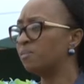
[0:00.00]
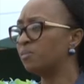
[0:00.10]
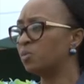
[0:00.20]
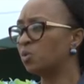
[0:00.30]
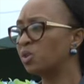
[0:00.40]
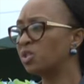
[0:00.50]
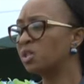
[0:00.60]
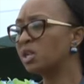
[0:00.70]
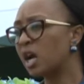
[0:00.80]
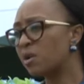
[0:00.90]
So we're just
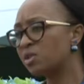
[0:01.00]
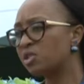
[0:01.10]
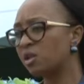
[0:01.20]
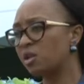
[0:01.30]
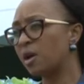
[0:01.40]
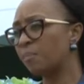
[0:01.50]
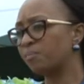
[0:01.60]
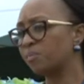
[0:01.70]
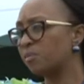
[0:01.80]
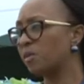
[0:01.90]
encouraging
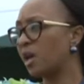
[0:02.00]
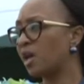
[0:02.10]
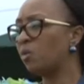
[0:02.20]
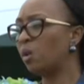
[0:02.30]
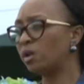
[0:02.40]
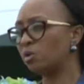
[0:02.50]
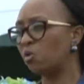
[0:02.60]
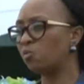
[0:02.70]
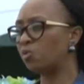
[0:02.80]
anyone at home.